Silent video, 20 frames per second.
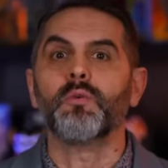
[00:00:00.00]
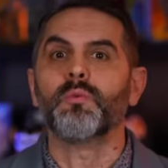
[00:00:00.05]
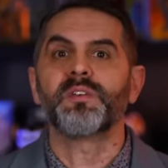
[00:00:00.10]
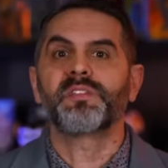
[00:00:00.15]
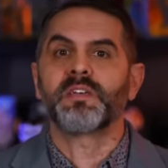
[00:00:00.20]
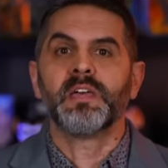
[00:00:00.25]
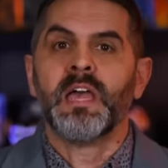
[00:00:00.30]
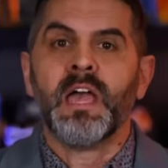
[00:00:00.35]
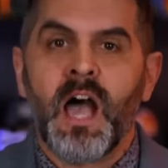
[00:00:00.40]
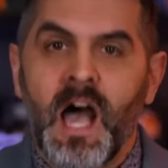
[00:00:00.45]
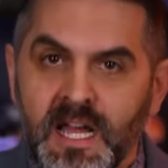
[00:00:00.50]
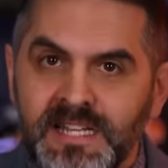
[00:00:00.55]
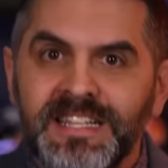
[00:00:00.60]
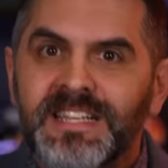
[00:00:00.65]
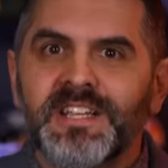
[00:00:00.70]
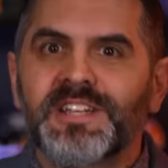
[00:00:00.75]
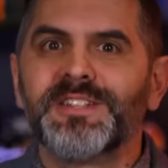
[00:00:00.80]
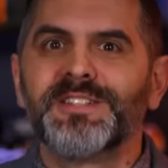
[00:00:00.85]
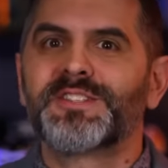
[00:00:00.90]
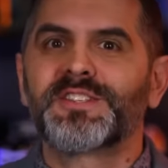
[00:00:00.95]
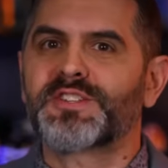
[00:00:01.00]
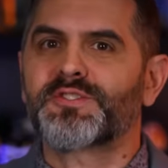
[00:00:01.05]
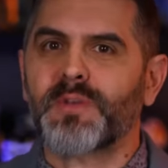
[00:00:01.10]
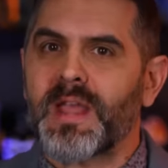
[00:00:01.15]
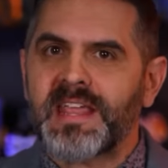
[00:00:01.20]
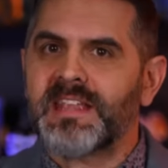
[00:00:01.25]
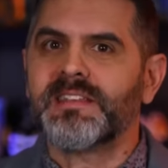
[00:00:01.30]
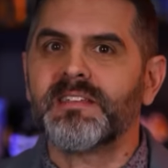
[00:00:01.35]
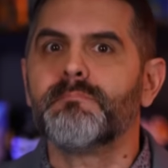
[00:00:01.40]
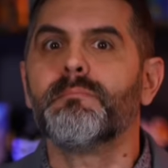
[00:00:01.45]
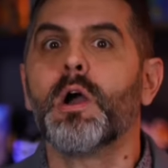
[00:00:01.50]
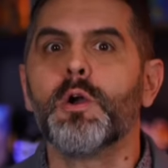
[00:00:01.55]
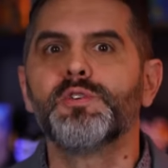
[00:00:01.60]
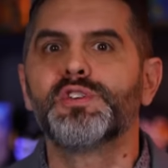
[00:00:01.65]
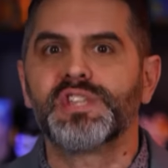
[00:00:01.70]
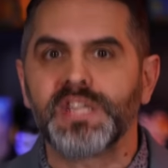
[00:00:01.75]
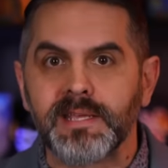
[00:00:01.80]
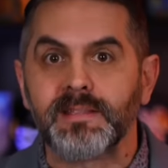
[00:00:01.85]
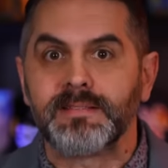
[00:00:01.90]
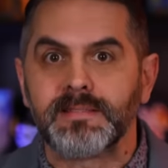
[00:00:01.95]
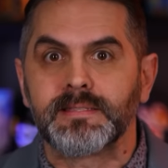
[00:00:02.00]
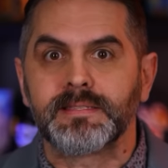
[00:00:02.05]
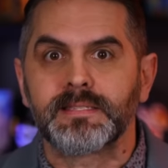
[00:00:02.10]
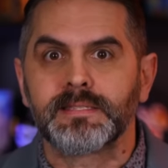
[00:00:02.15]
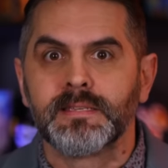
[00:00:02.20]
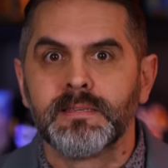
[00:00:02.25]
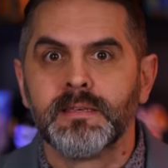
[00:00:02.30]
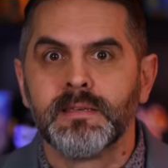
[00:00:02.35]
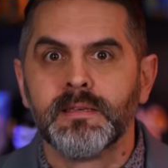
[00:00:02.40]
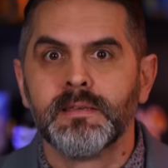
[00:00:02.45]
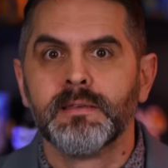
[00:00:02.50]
with unconstrained emotions.